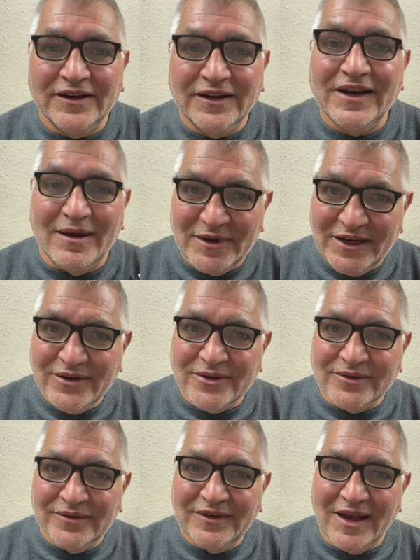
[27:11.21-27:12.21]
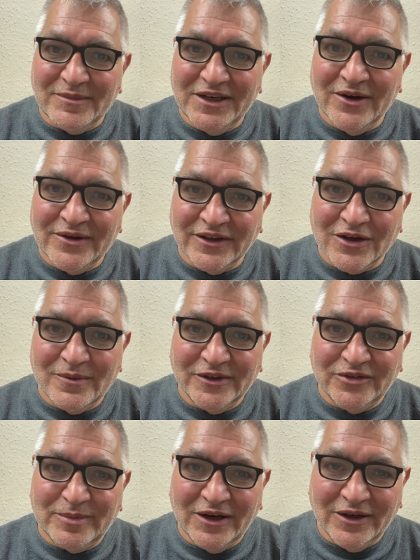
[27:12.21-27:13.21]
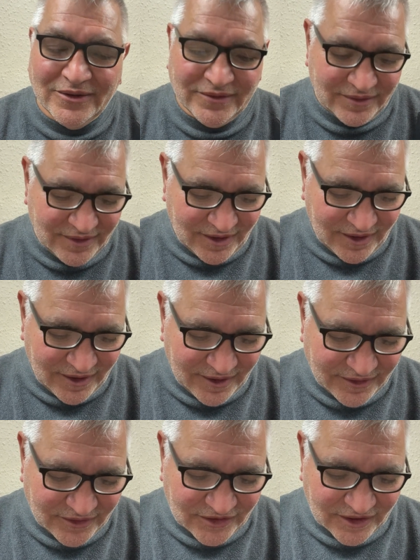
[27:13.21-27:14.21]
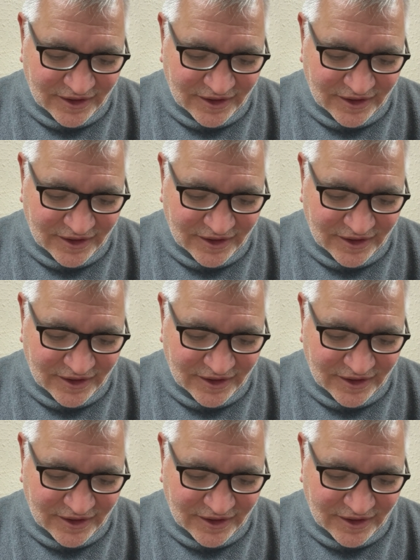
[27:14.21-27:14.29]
let me know. Let me know in the comments below, and